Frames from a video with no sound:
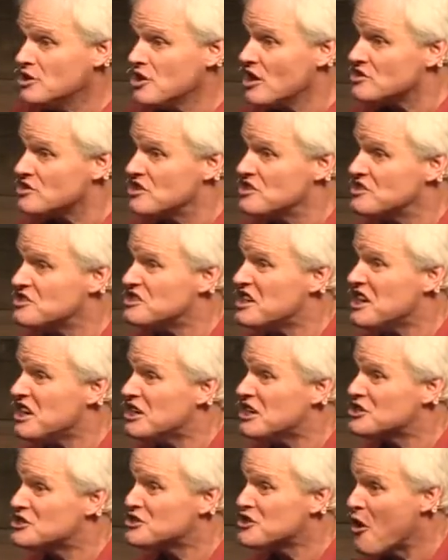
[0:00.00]
doesn't
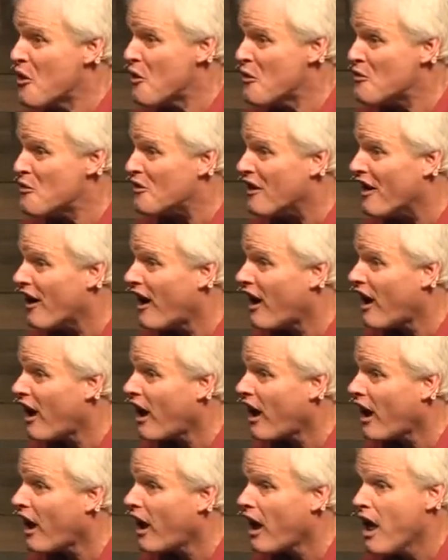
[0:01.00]
seek its own.
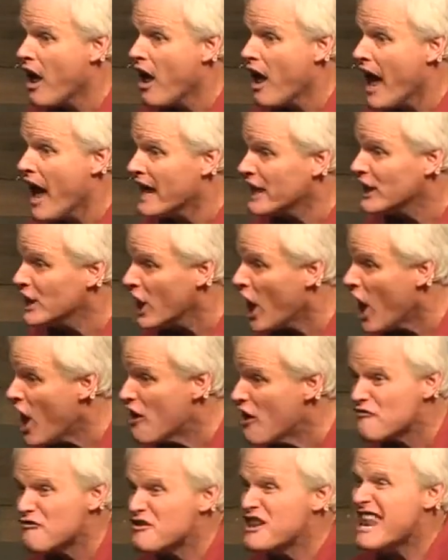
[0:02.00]
And
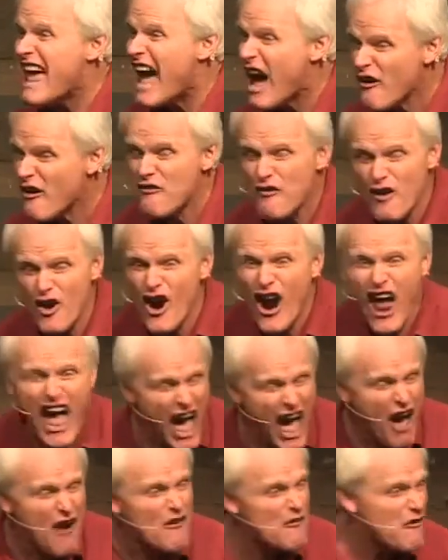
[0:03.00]
love
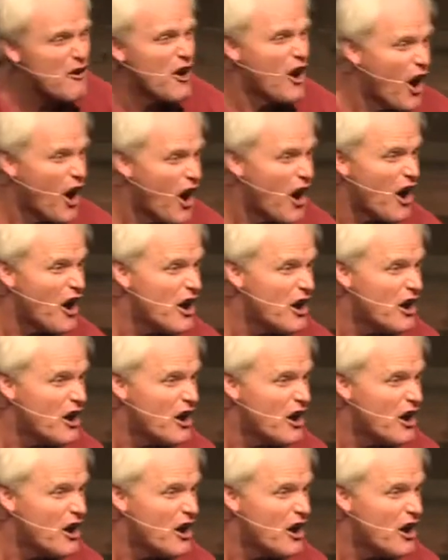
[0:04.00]
never, ever